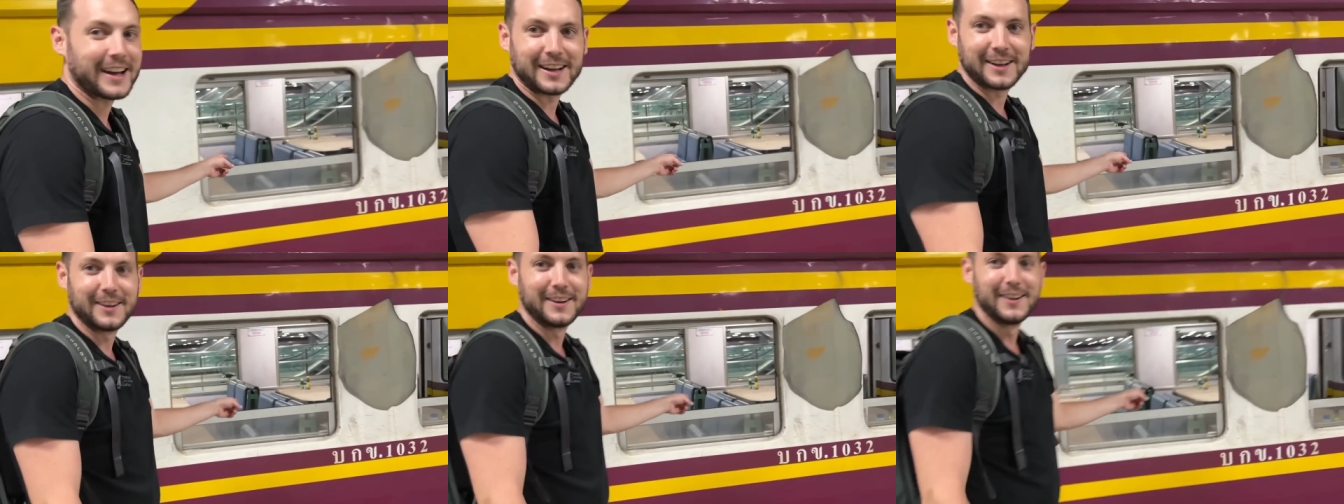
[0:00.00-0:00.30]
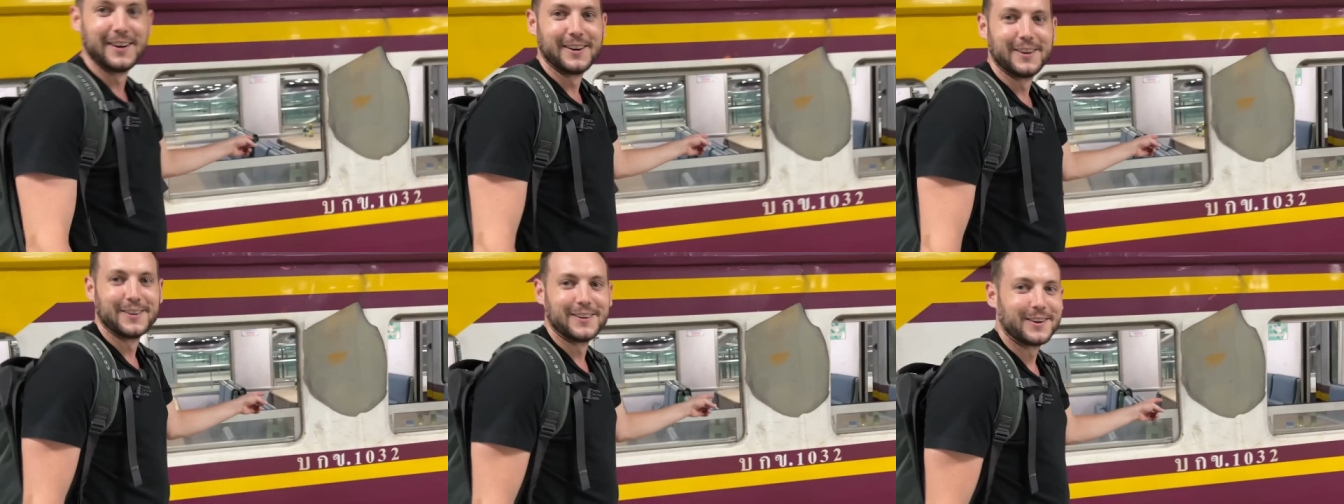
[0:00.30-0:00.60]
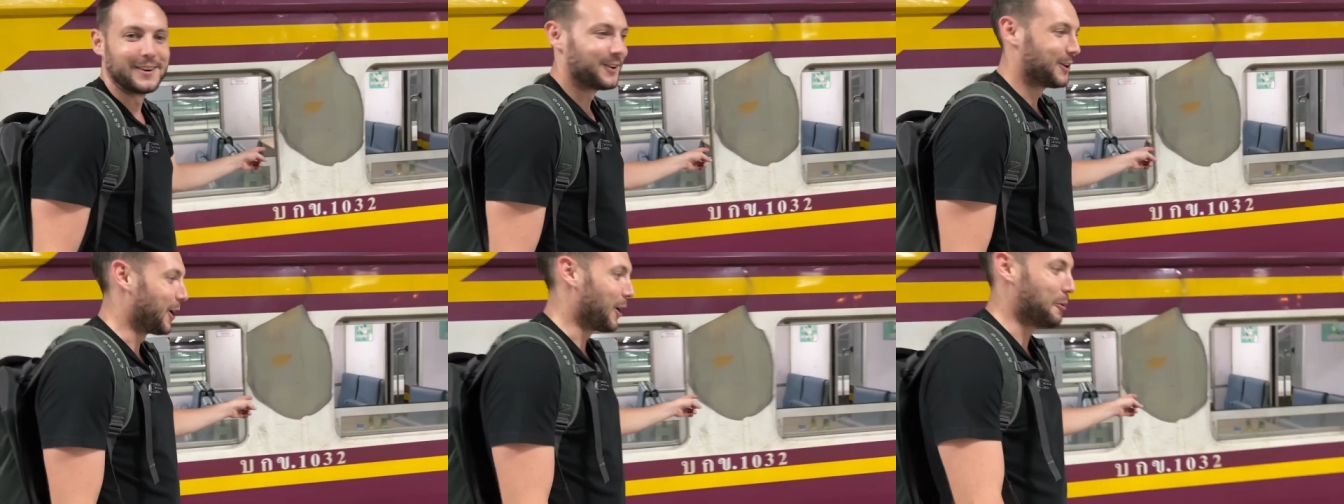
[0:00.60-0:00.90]

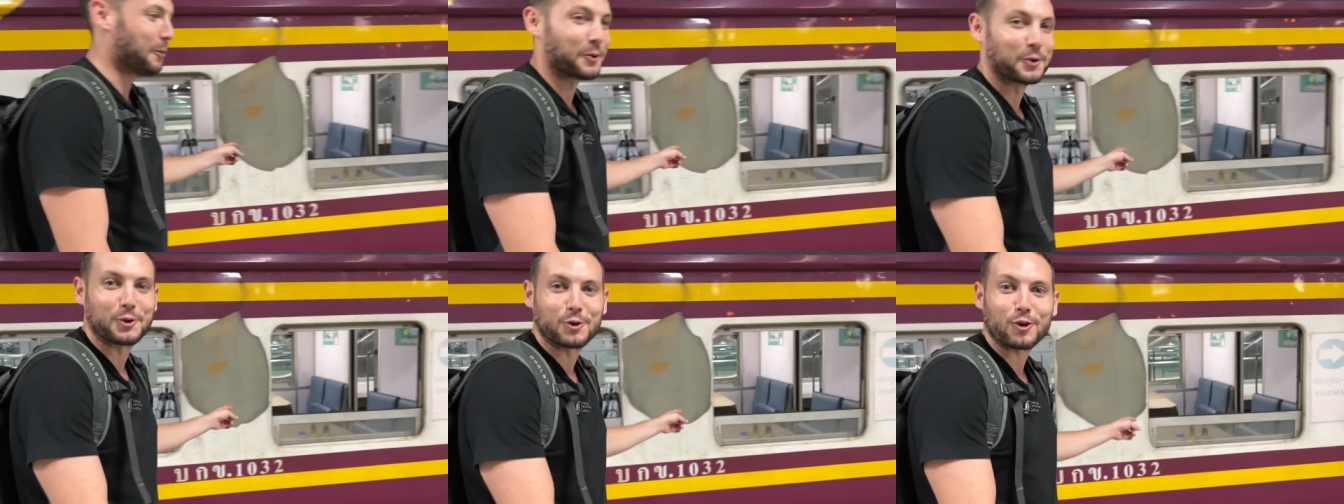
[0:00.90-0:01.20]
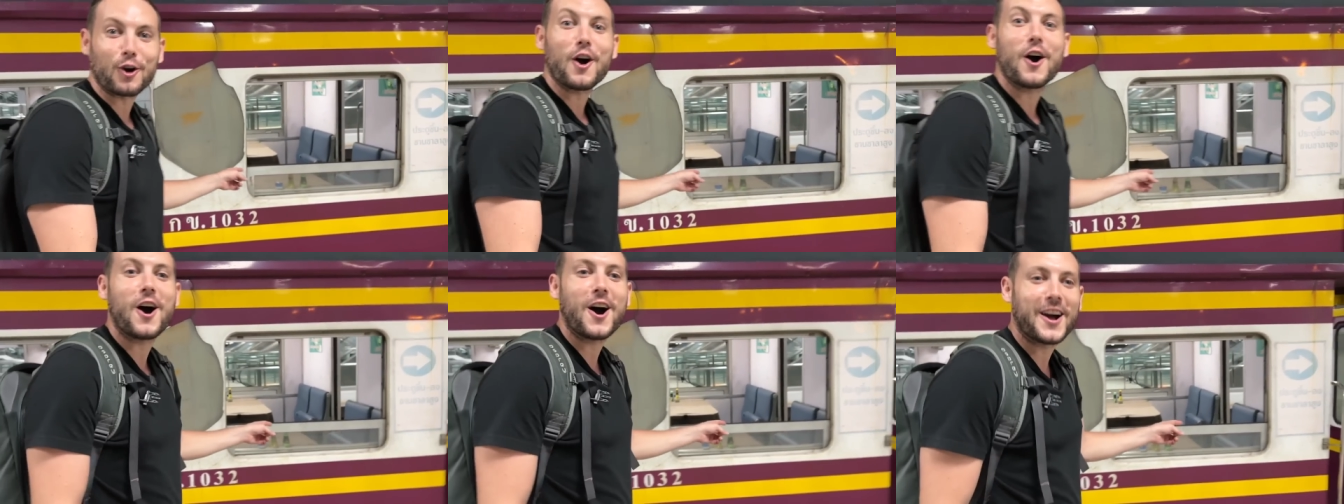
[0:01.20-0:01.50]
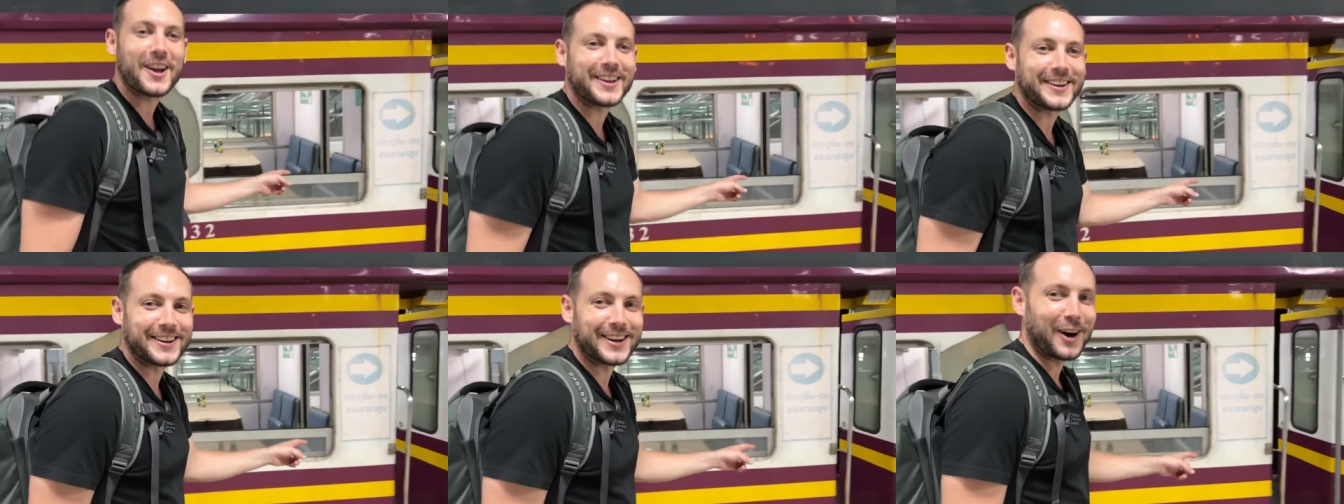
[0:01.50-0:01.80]
I will
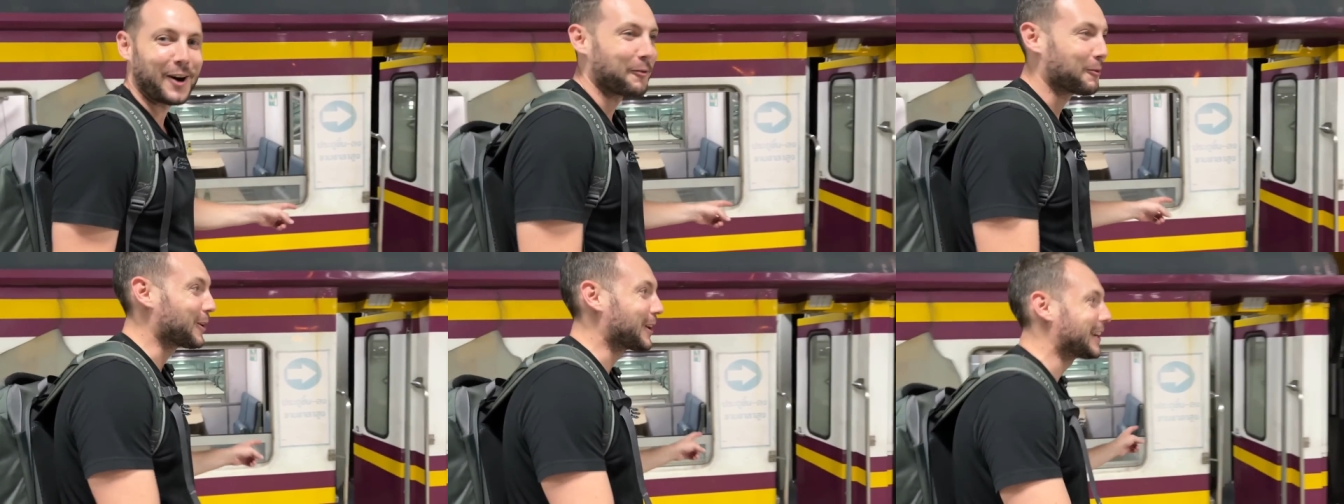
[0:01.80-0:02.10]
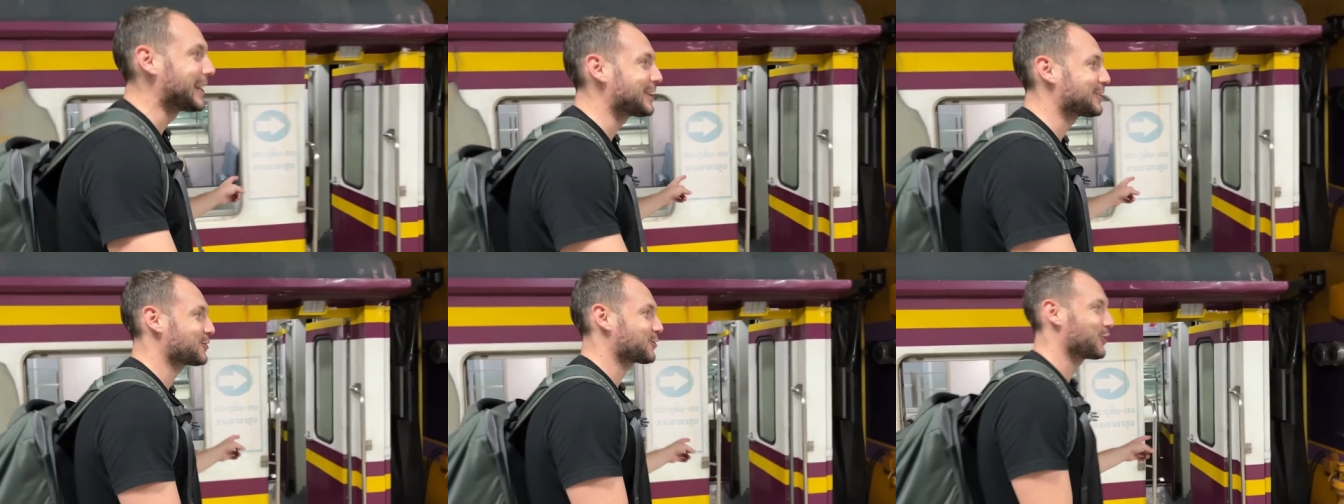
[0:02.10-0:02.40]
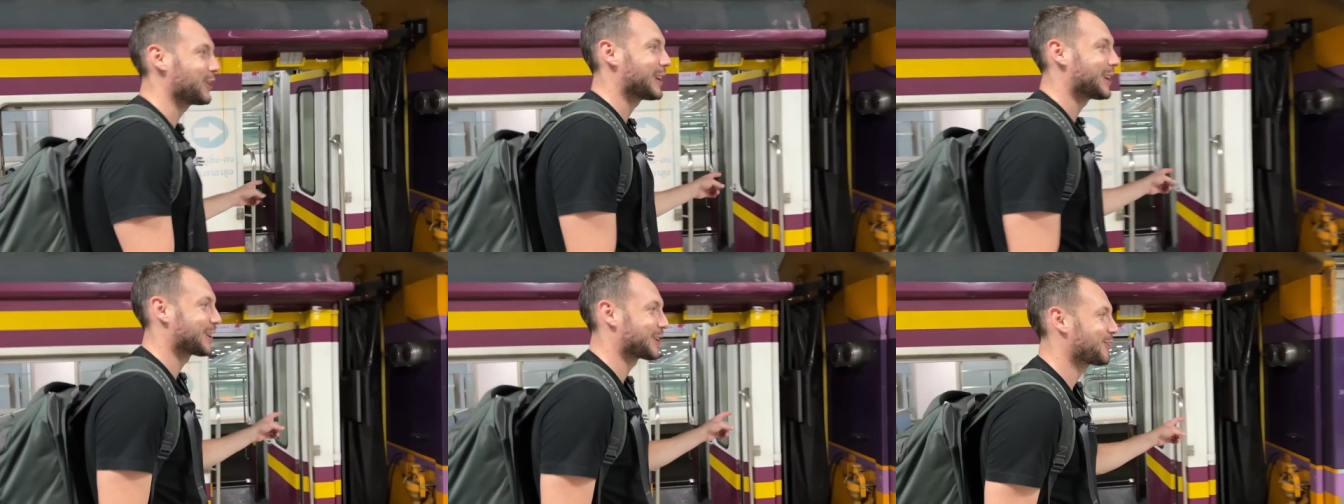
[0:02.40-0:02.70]
cry. I will
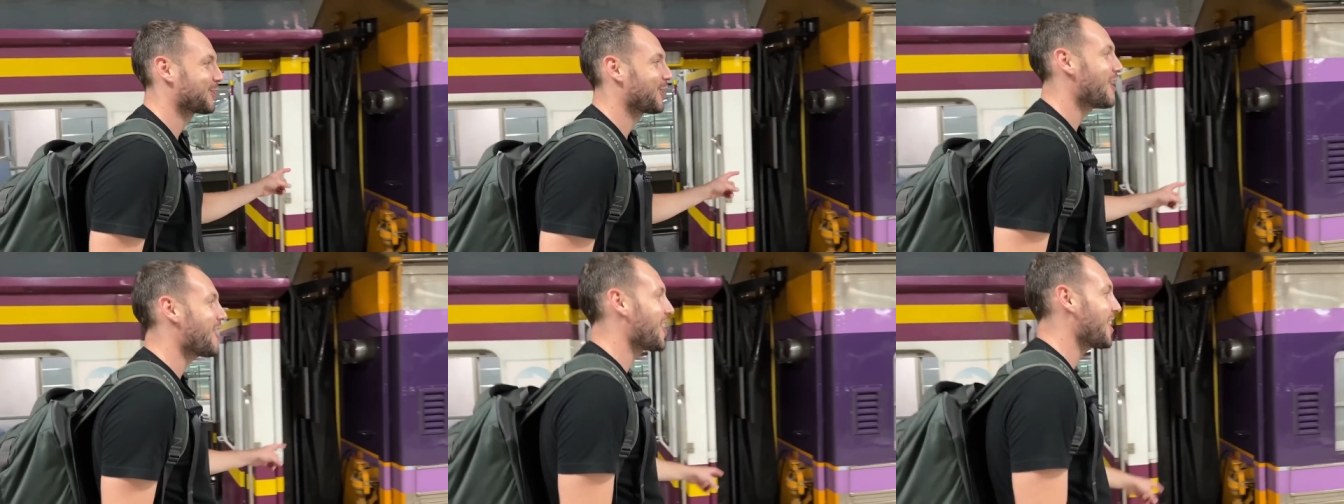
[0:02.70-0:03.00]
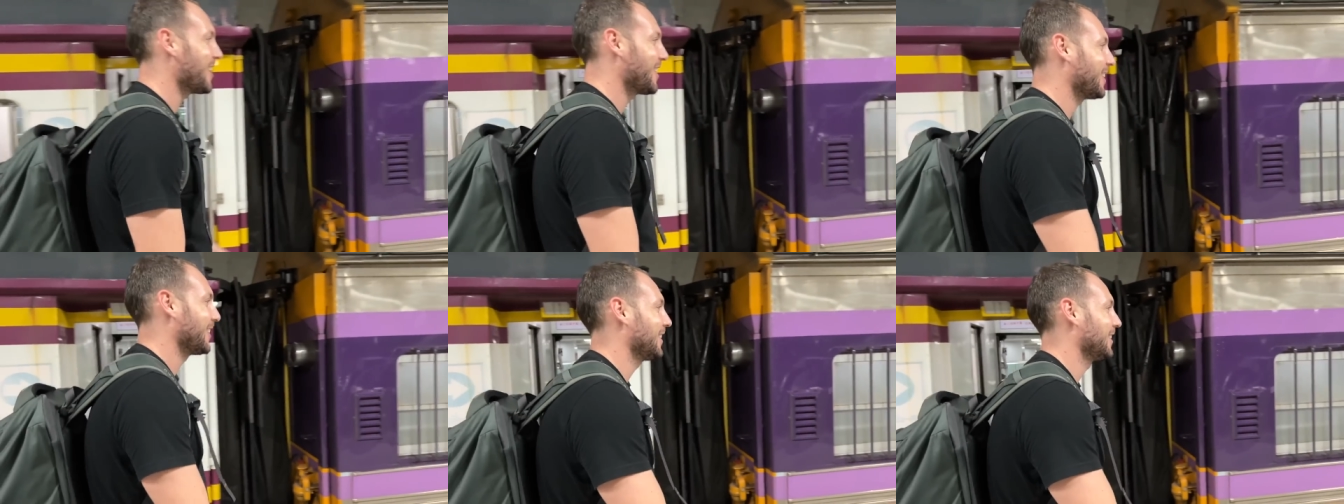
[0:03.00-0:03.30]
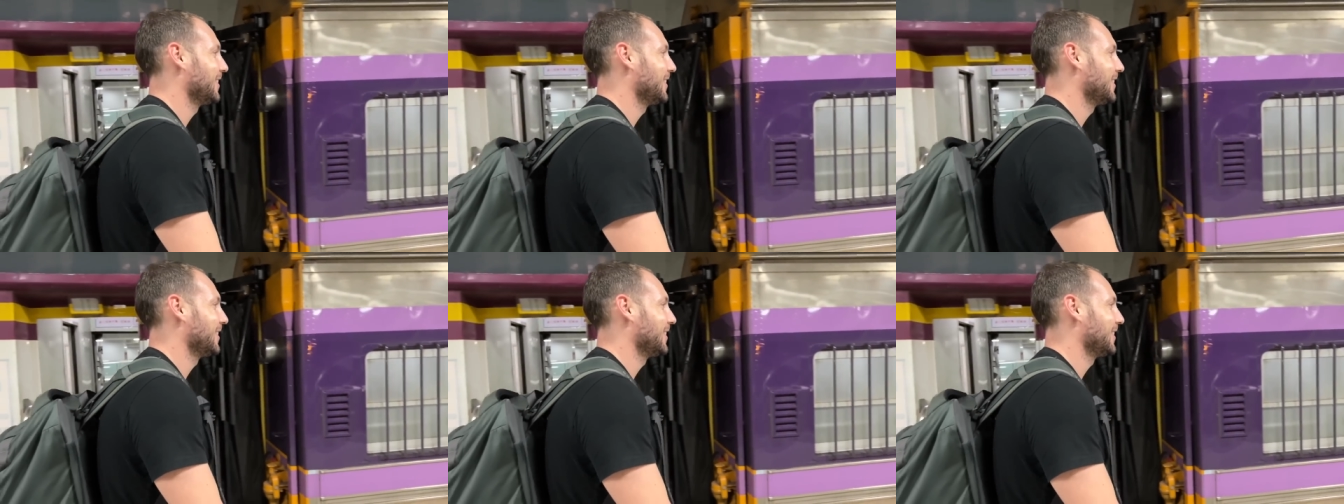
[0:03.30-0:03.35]
literally cry.